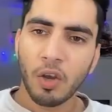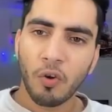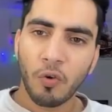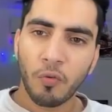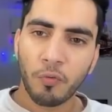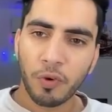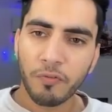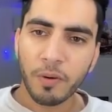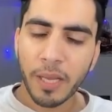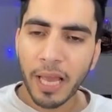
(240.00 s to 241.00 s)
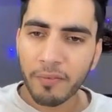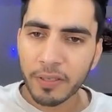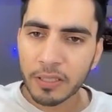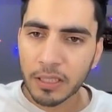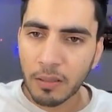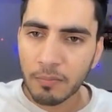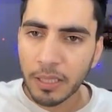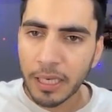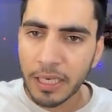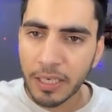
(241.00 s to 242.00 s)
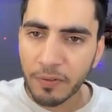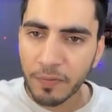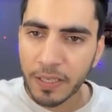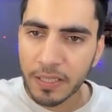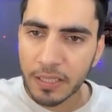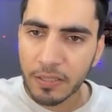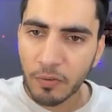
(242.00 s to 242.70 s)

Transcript: we will be having some interface,